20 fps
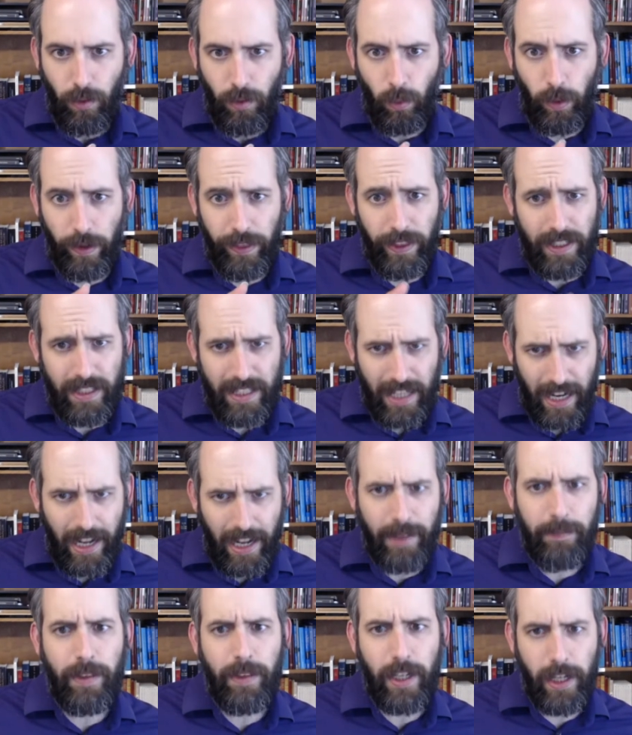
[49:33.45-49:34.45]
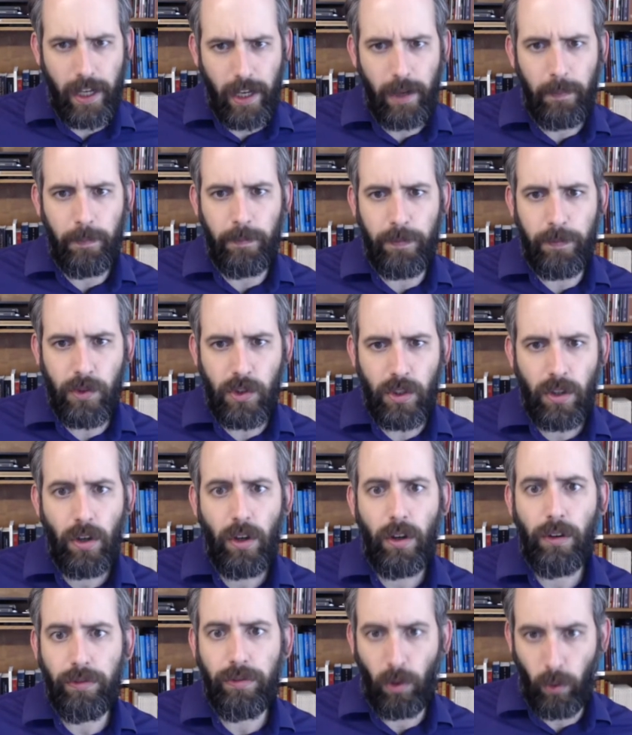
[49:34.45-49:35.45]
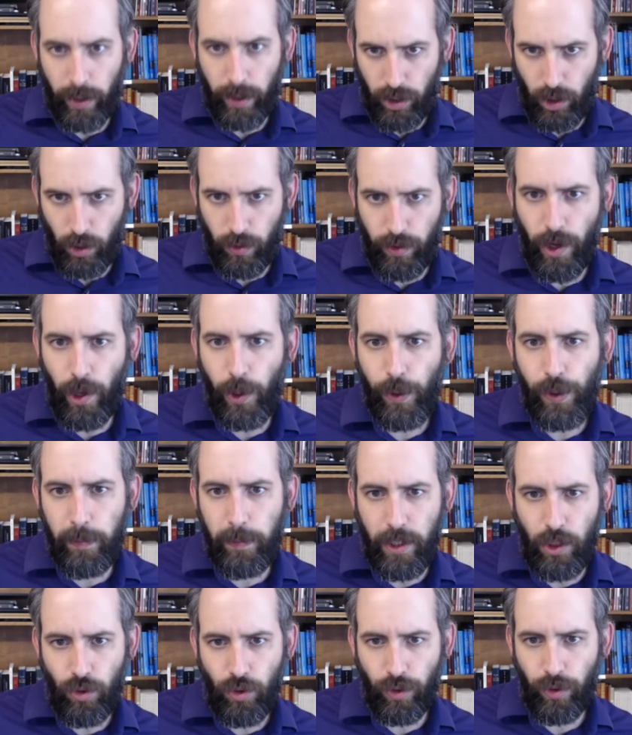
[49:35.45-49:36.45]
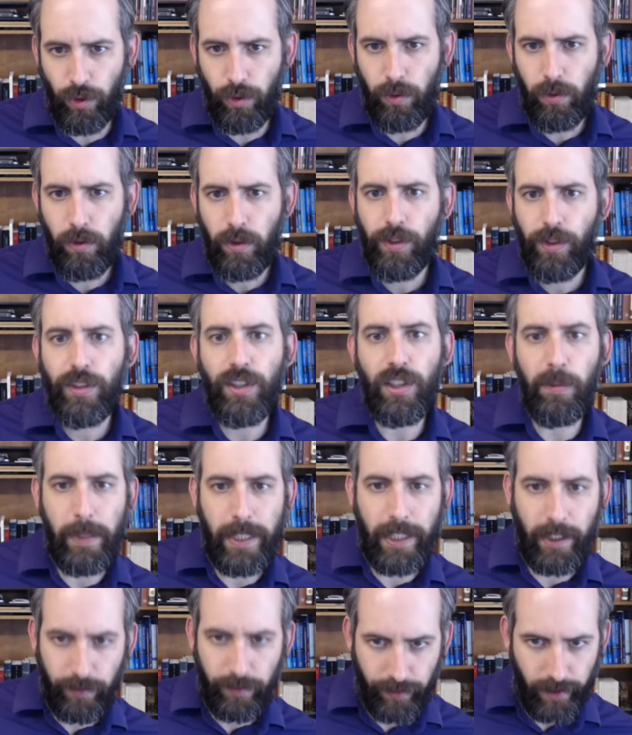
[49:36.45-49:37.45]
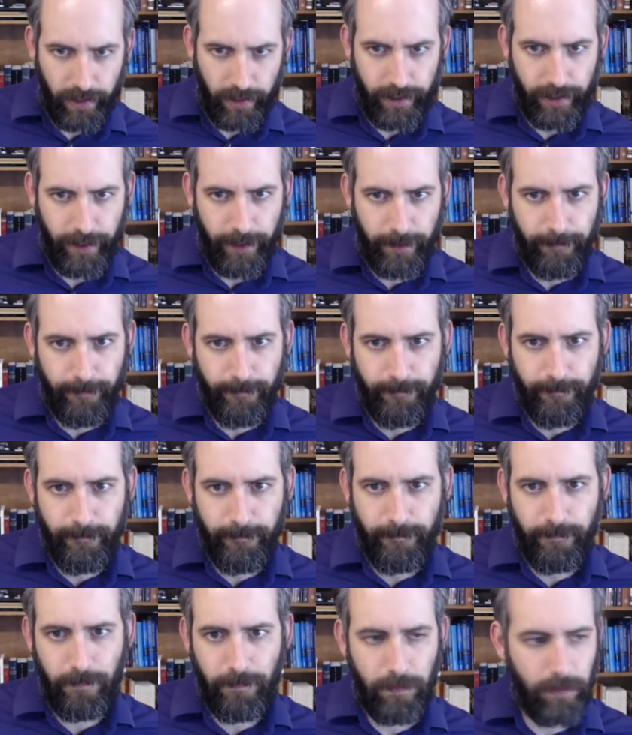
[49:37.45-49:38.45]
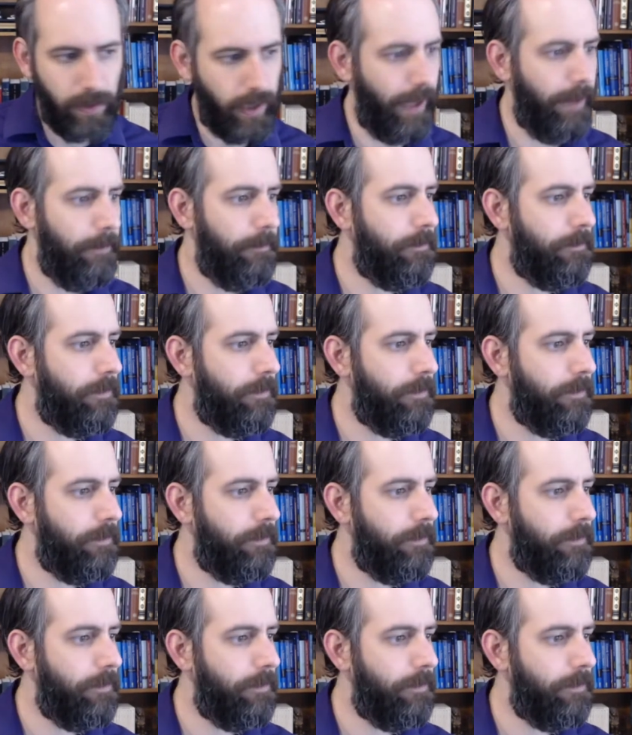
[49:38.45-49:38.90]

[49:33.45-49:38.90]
when the time comes for what you know to be true to be confronted. Okay?